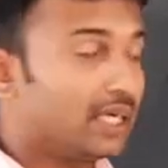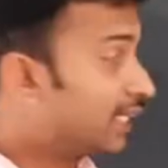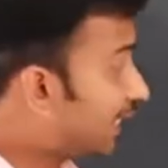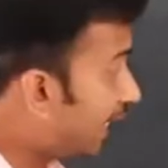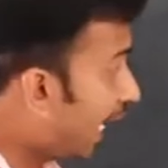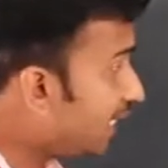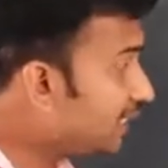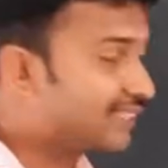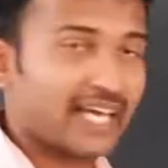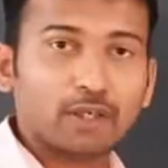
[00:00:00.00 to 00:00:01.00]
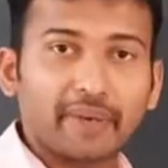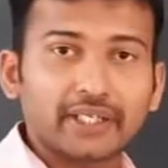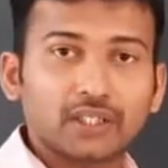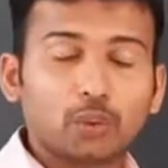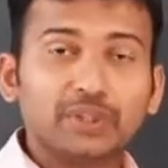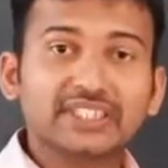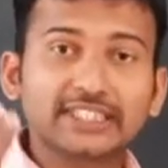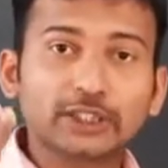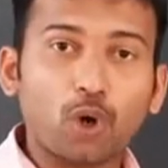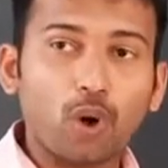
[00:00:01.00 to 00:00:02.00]
The line segment which
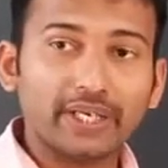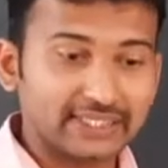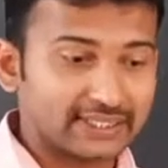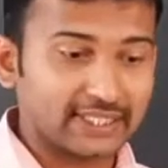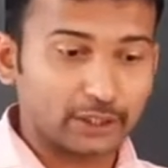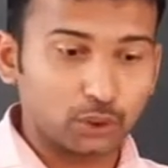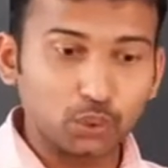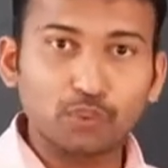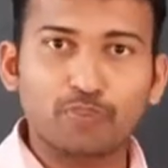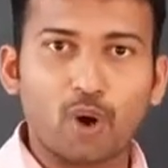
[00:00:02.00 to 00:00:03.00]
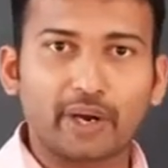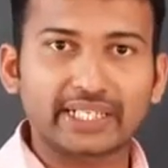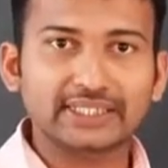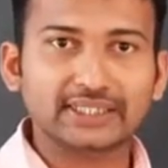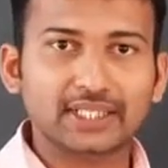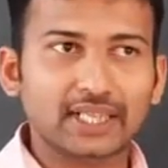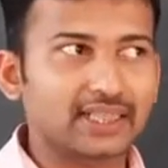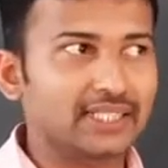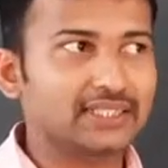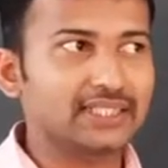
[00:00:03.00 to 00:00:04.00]
joins the 2 points,
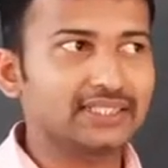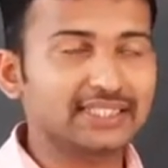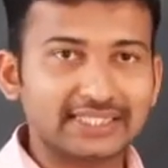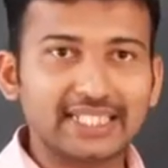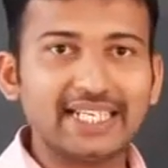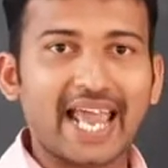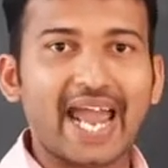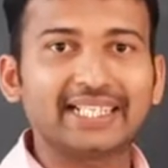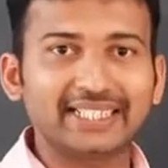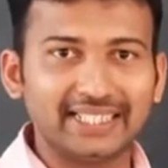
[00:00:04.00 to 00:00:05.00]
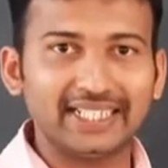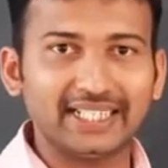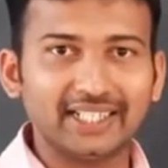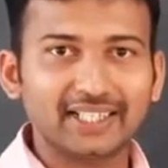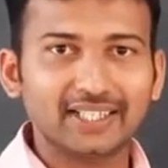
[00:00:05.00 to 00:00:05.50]
that is C and D,